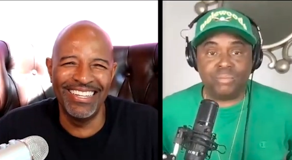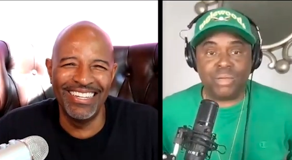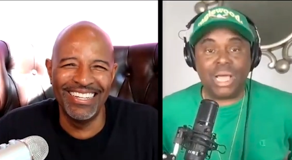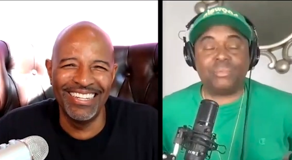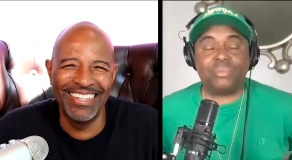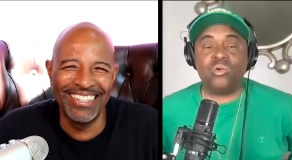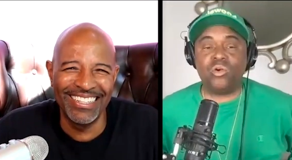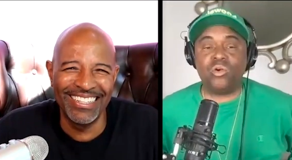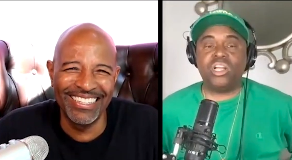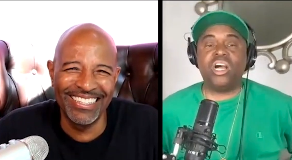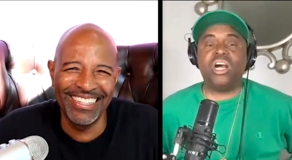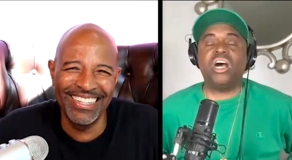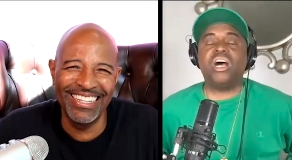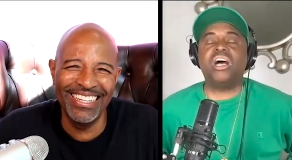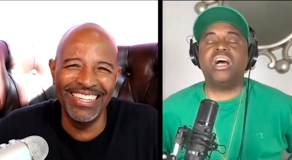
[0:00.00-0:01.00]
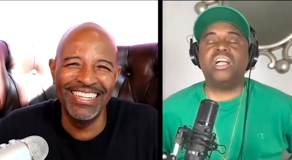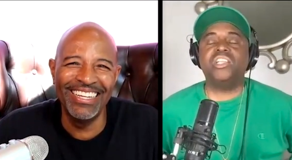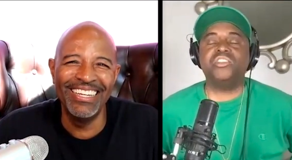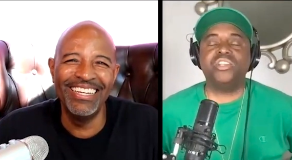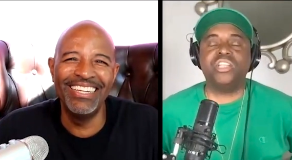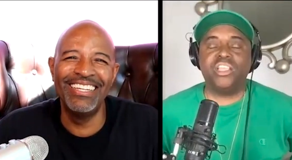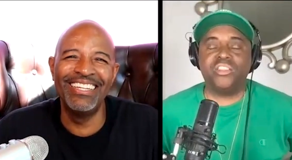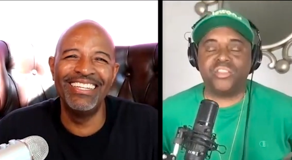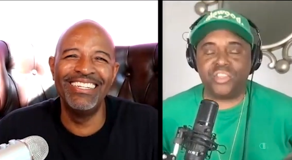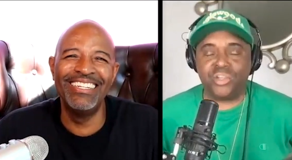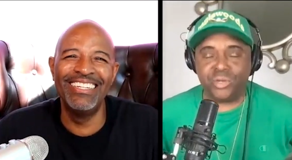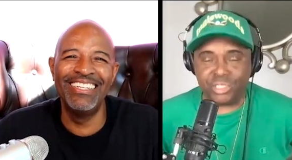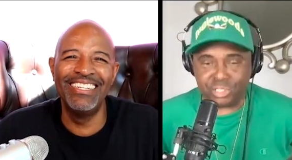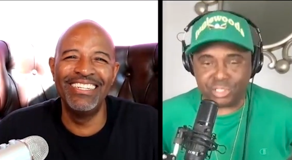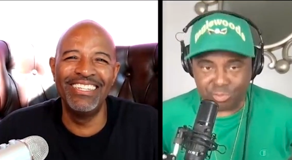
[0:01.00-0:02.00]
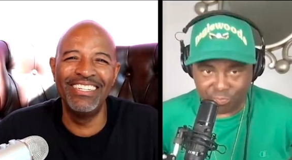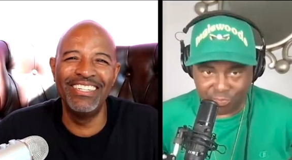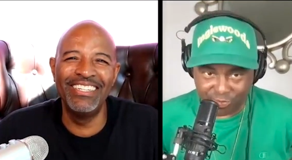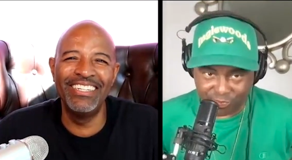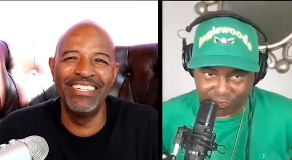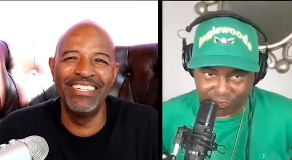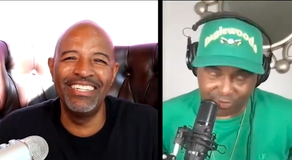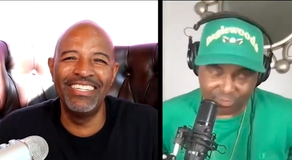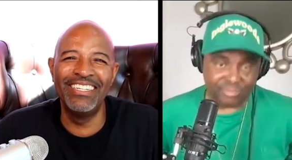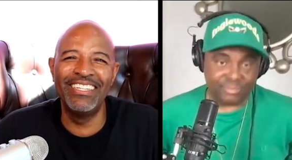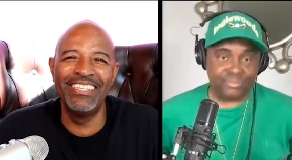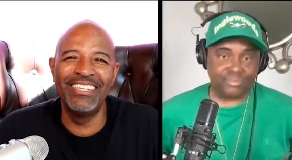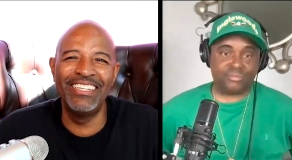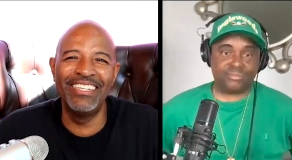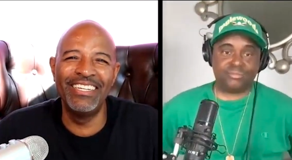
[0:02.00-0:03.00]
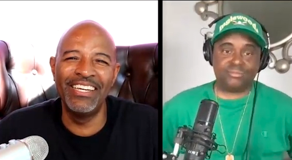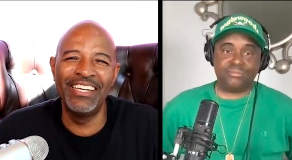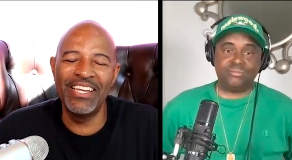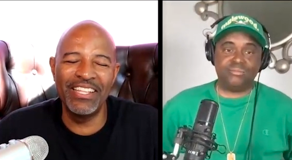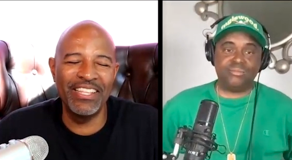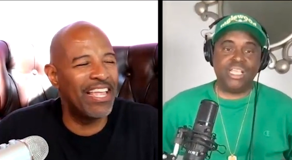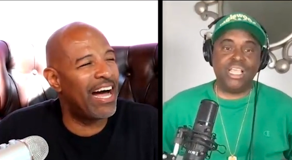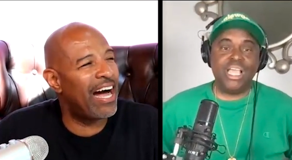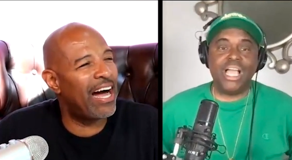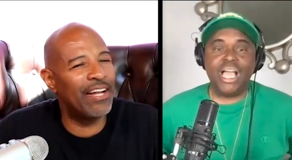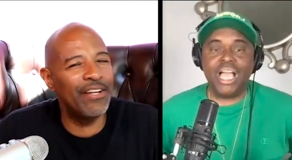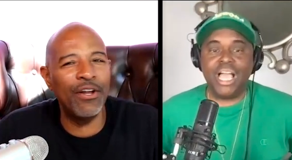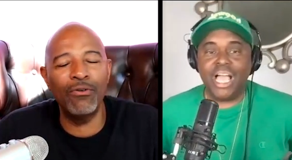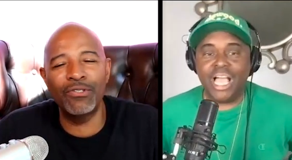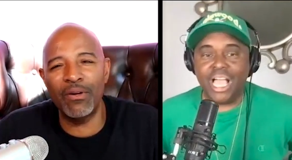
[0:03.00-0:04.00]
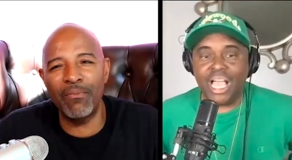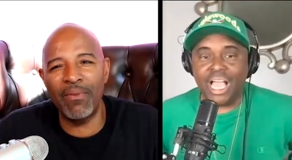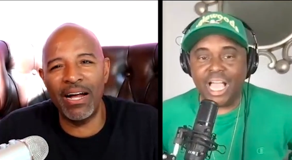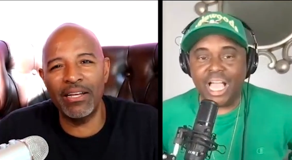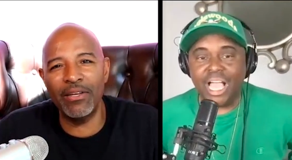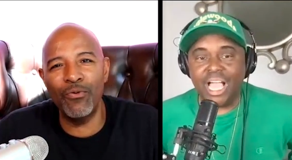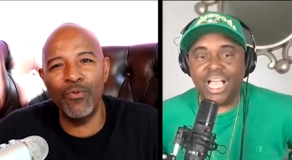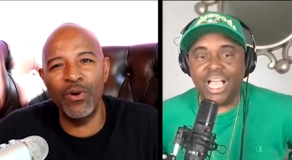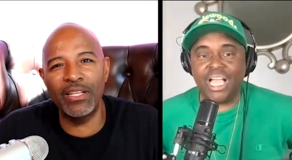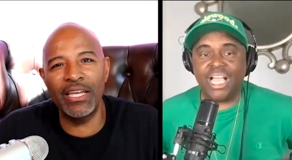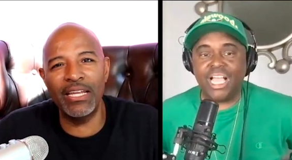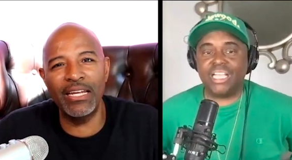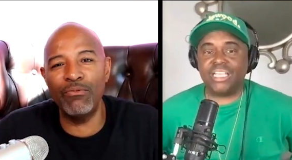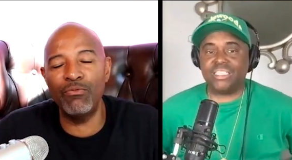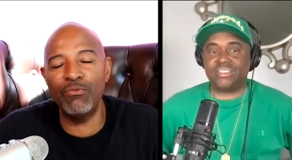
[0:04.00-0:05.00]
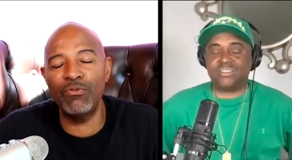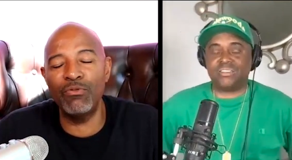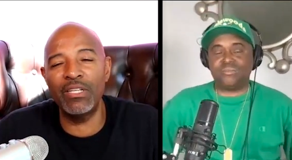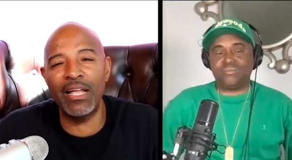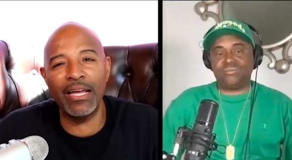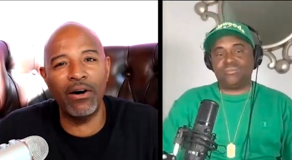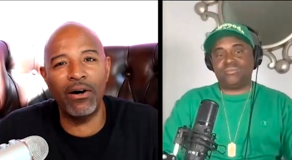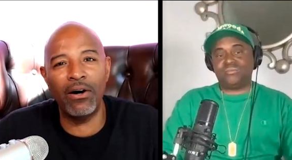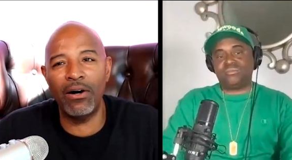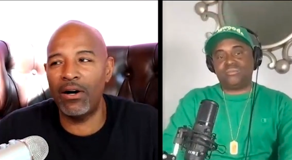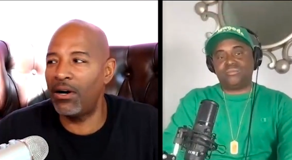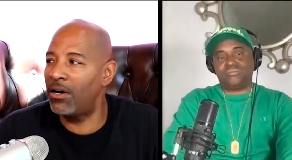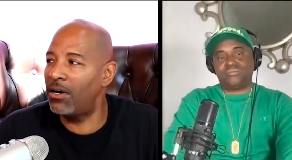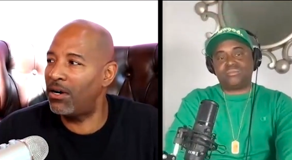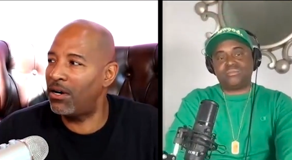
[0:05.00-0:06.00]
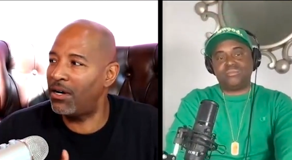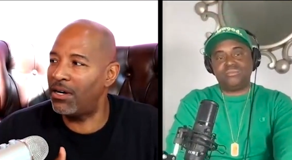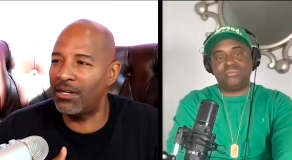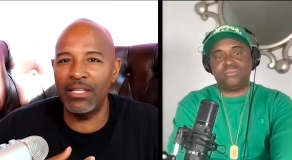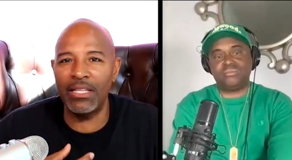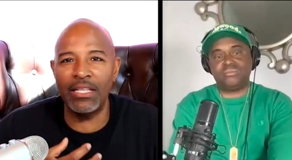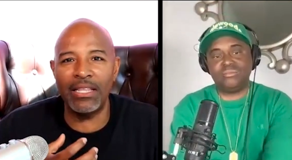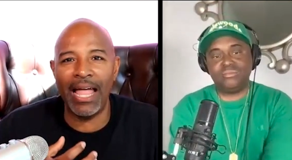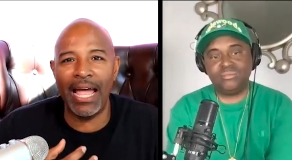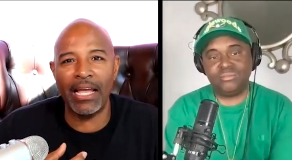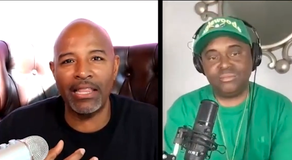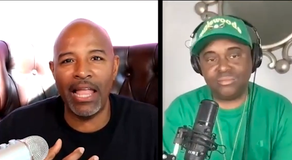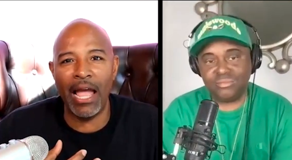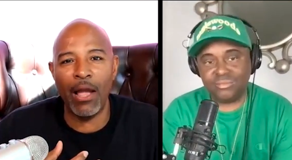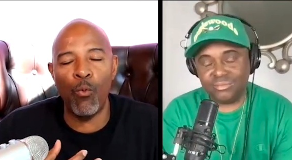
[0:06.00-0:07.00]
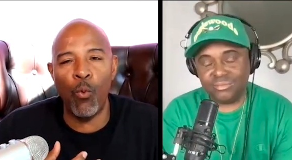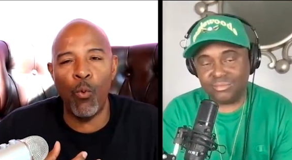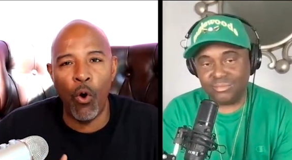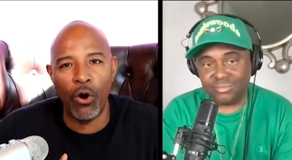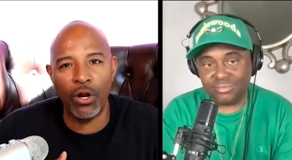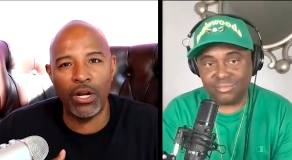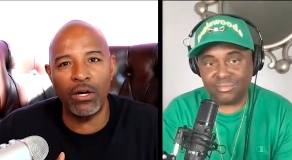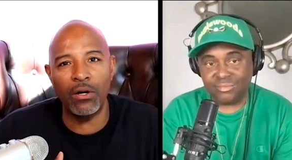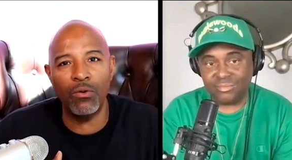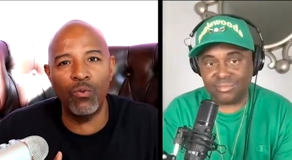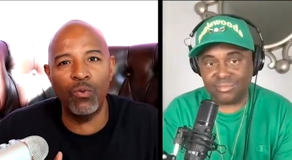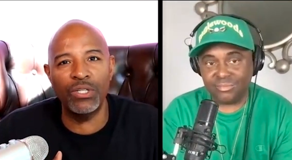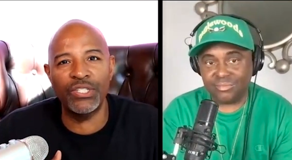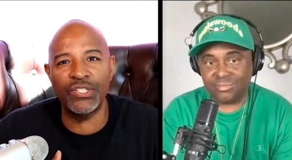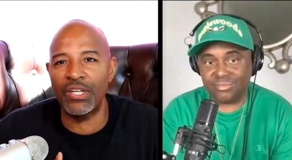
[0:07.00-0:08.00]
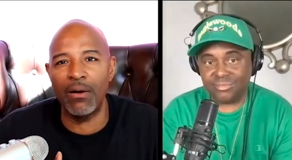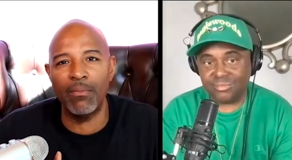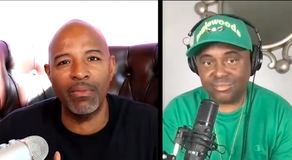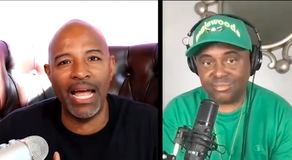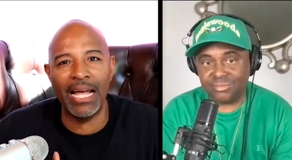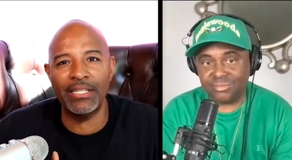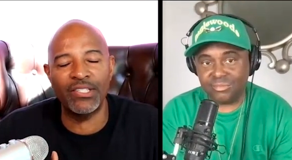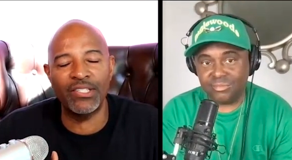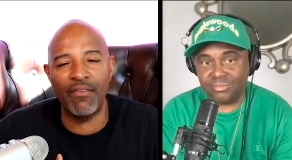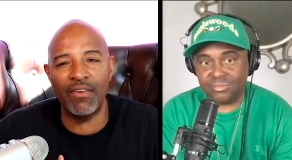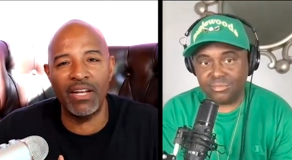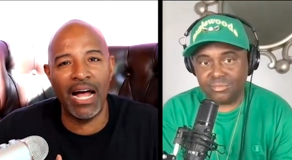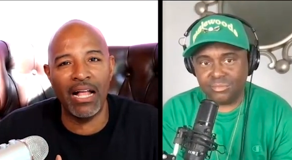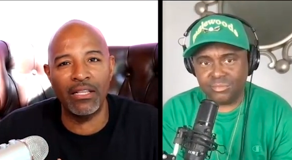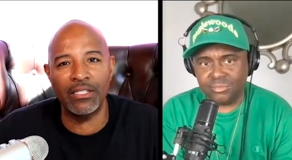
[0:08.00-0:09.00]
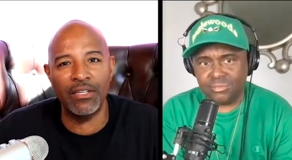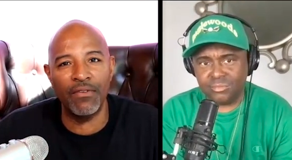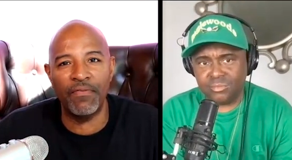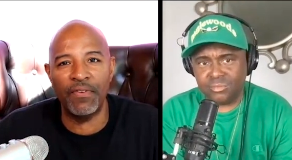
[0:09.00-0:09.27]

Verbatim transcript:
Speaker 1: Popcorn, $132.50.
Speaker 2: Now I know somebody who went there. They was like uh uh like like water was something like seven dollars and